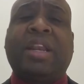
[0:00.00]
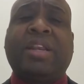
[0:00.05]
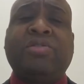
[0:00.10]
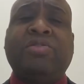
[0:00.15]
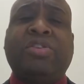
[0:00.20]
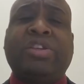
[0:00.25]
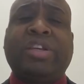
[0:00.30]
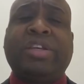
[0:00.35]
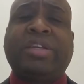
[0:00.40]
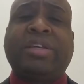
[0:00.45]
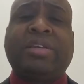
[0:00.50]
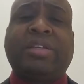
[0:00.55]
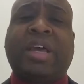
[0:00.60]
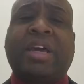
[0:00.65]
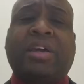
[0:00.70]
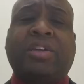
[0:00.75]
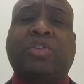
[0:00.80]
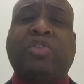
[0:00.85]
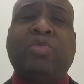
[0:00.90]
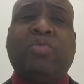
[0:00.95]
usually it's
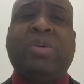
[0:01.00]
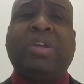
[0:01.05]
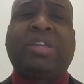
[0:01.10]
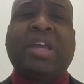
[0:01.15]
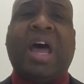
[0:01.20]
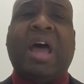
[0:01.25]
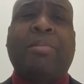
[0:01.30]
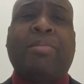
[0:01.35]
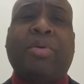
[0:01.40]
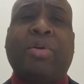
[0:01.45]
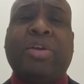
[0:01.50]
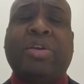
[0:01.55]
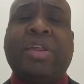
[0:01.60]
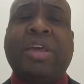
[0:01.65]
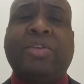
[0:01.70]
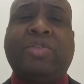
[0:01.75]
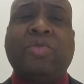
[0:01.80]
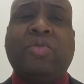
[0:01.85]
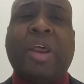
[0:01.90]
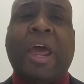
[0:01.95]
like a 2-week time period
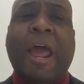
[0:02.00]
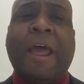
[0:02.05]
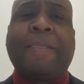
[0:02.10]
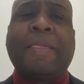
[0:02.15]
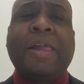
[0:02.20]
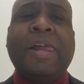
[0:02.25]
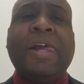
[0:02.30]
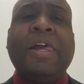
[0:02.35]
they do that.